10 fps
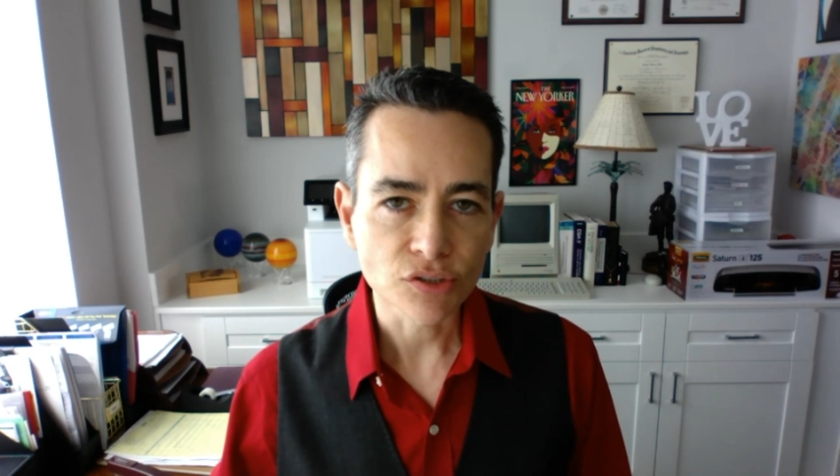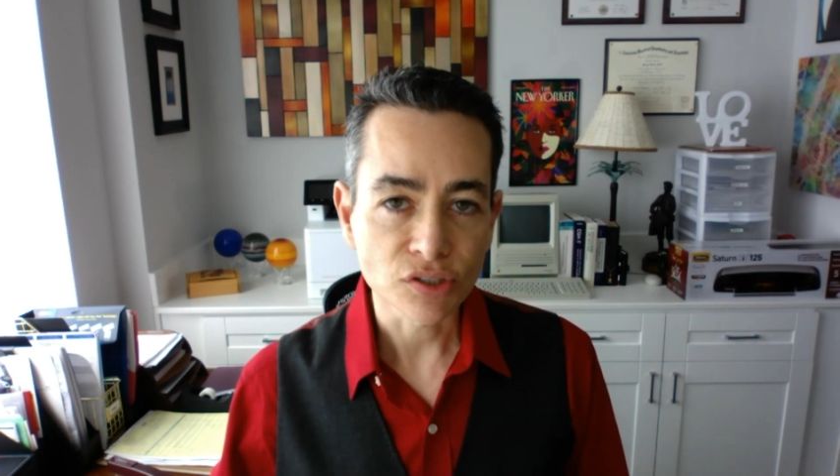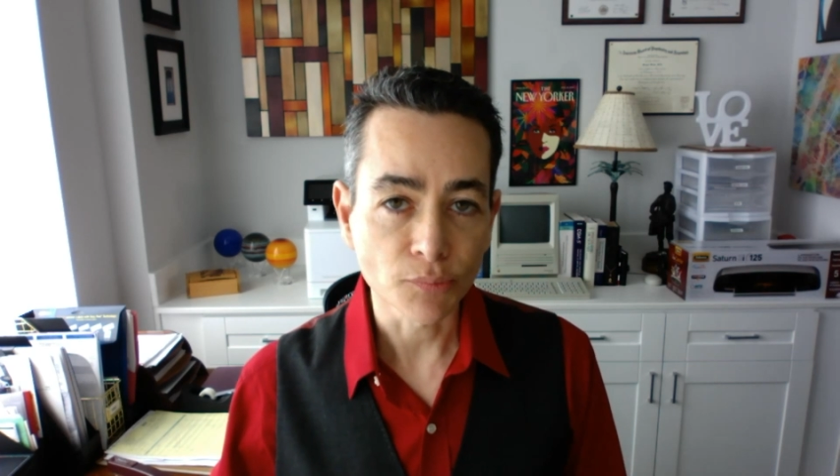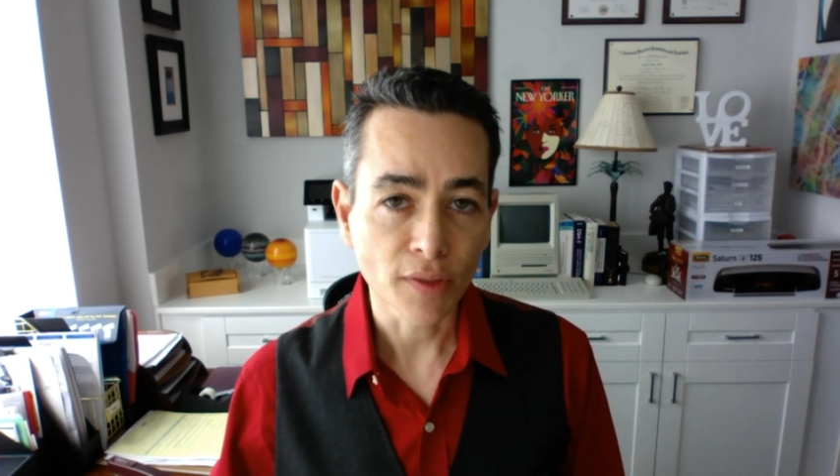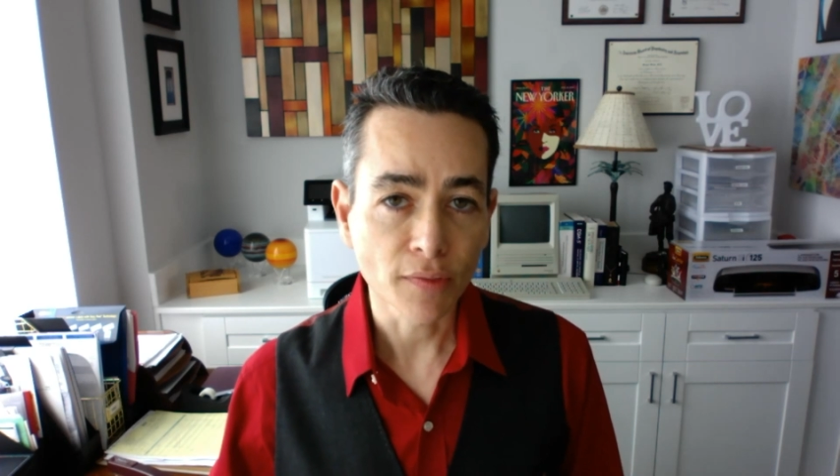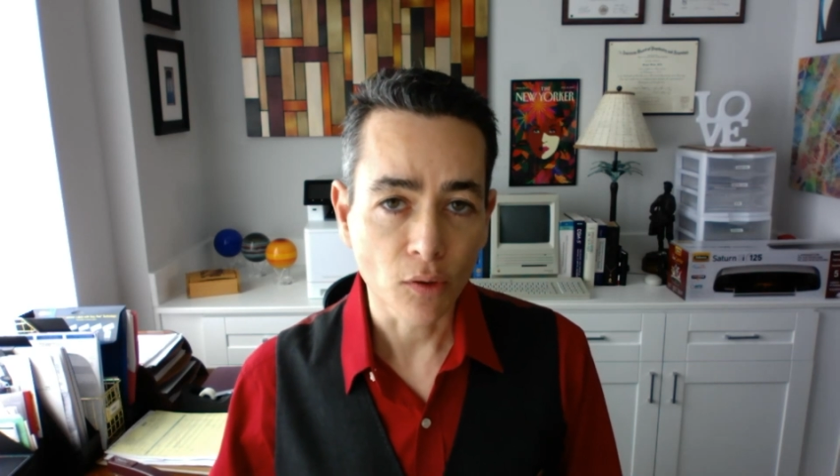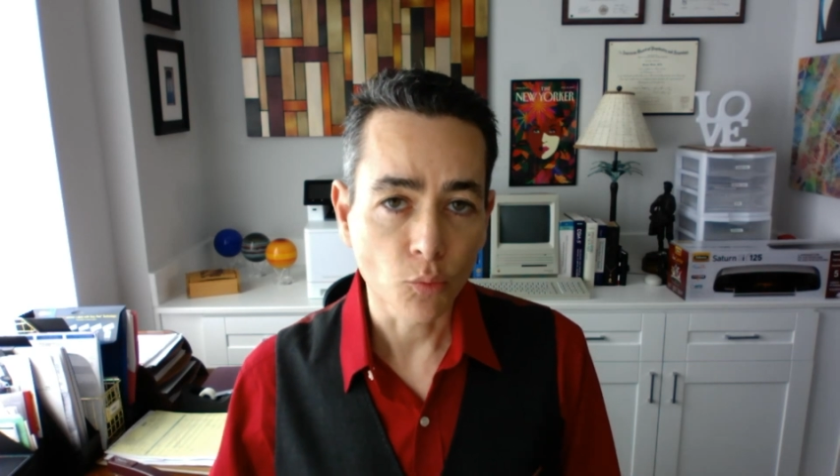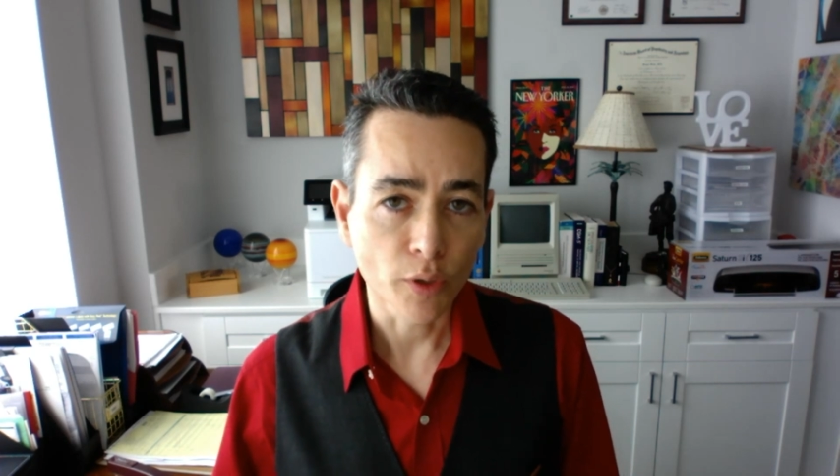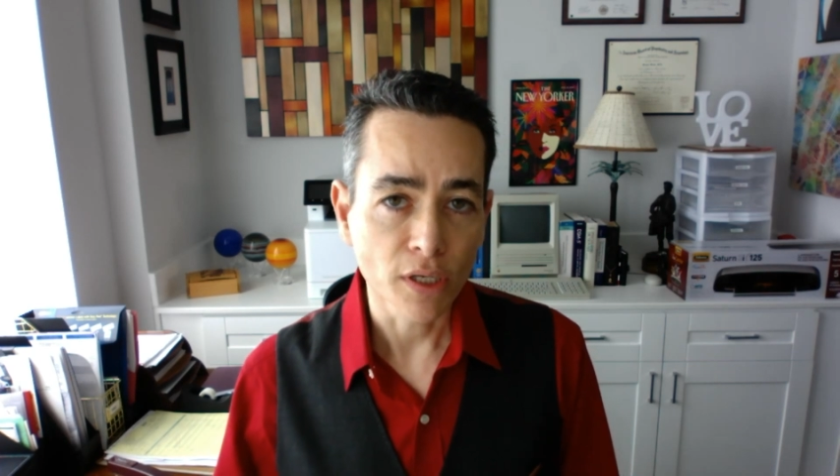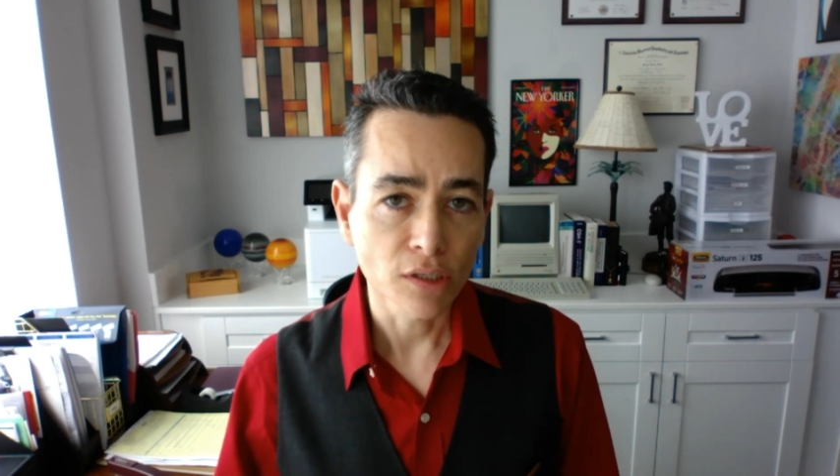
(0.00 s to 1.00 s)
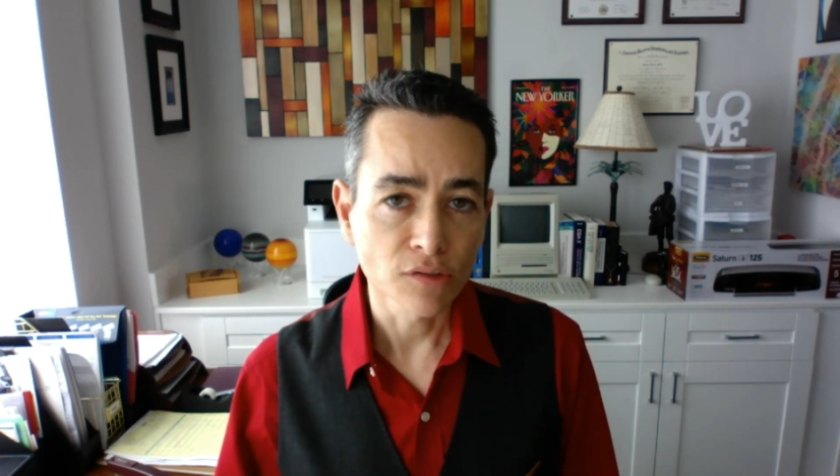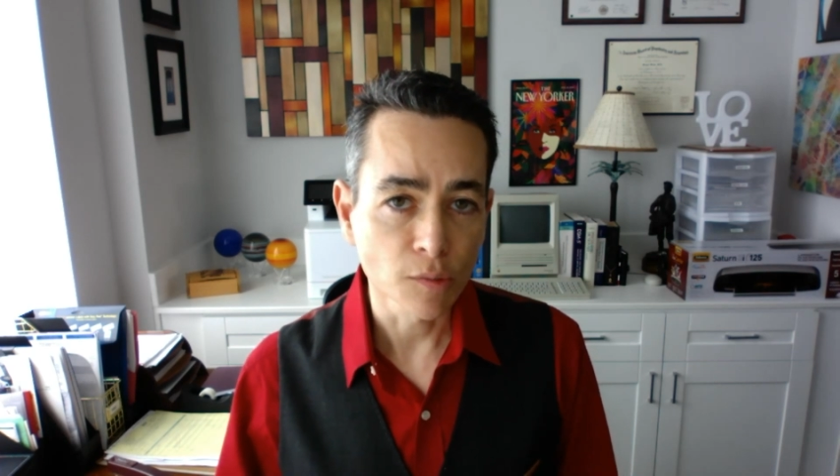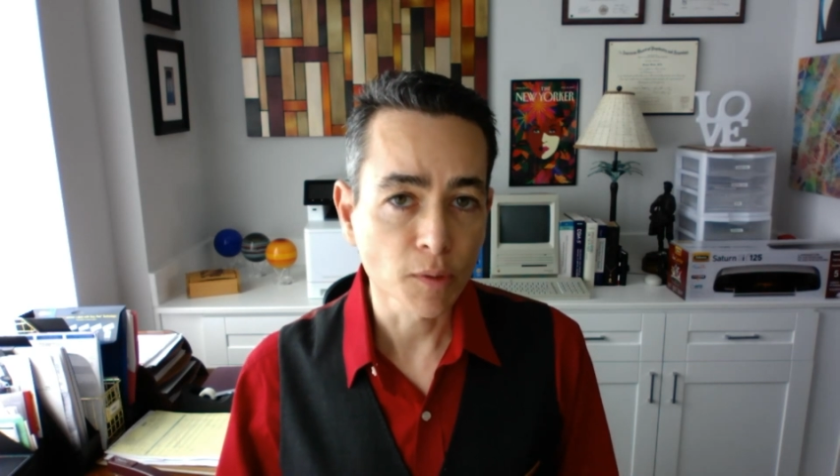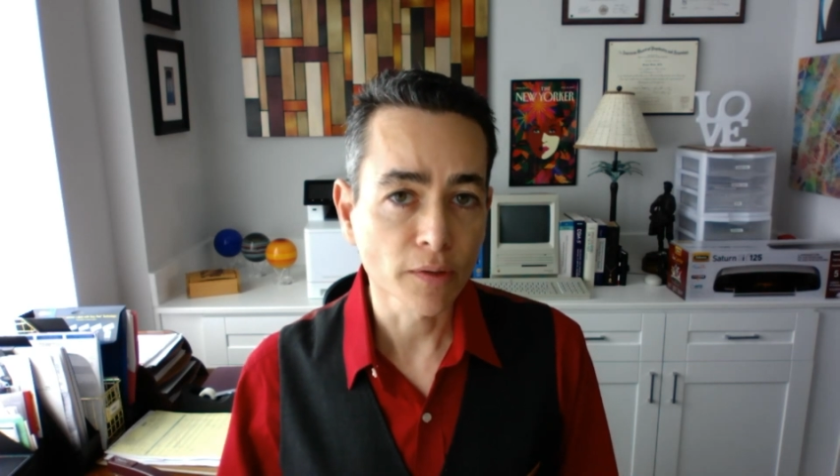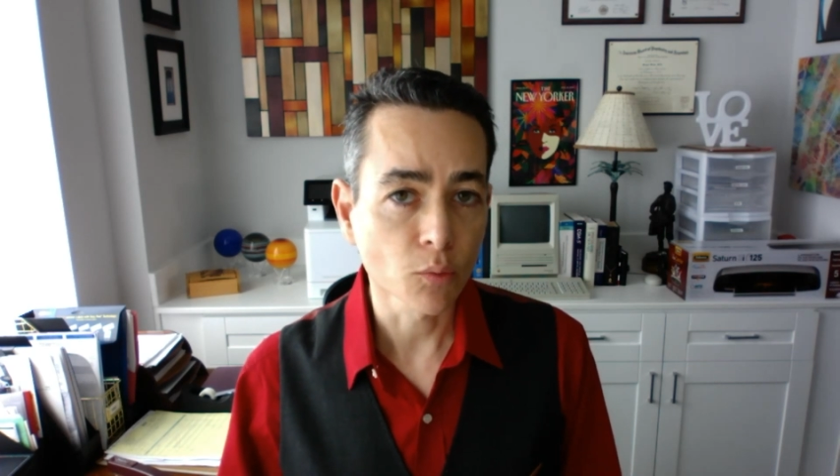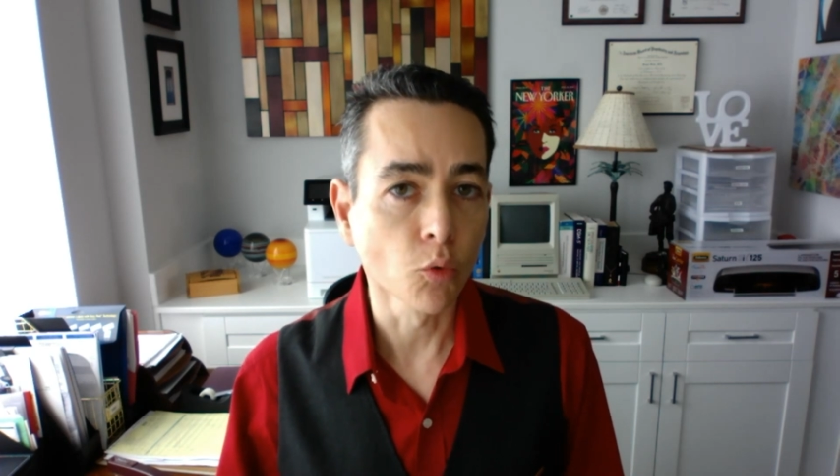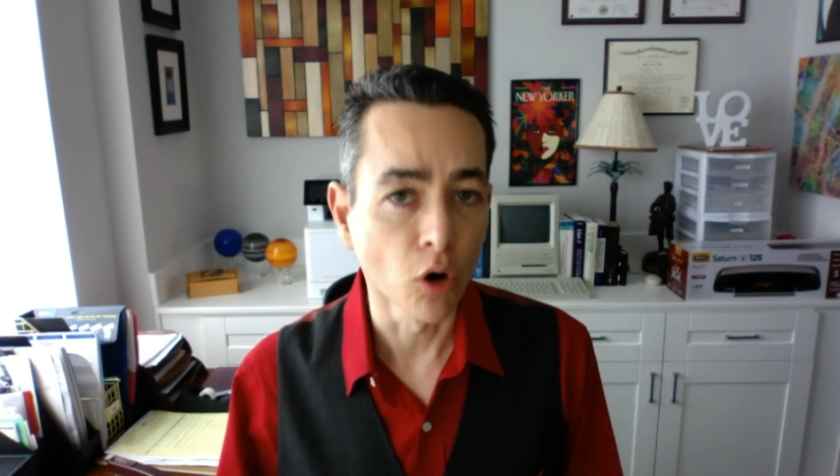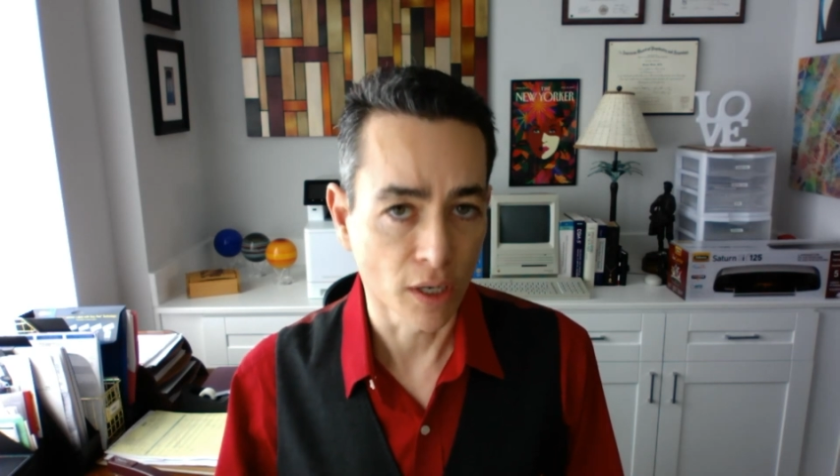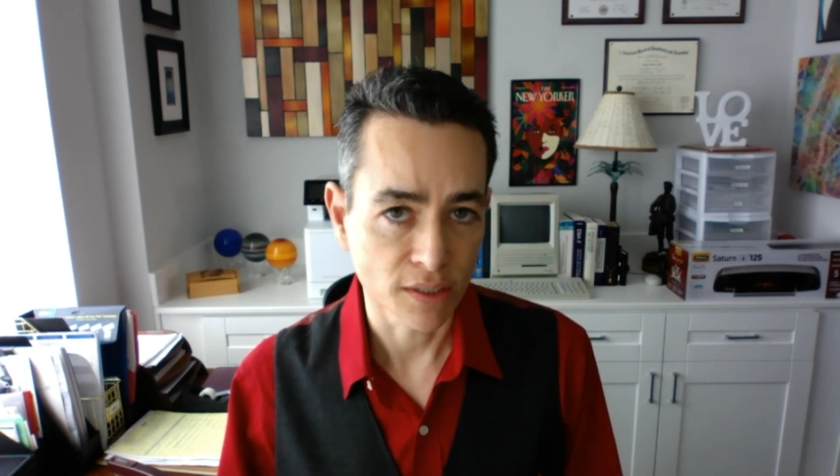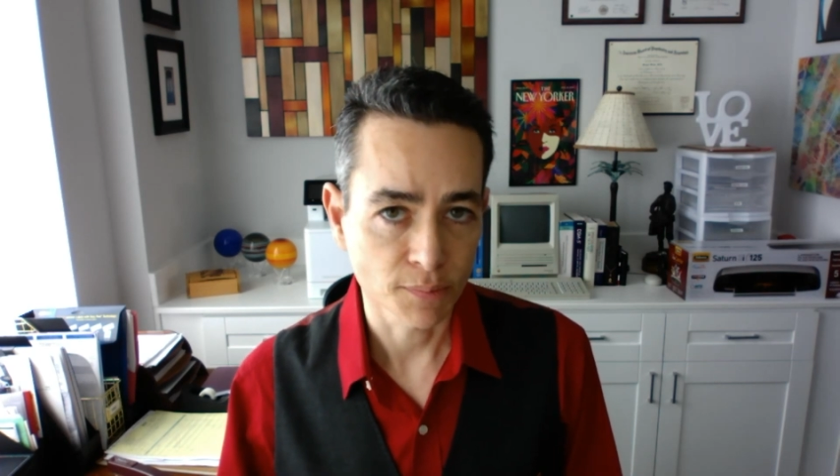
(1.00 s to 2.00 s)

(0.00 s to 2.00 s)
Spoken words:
something that we typically want.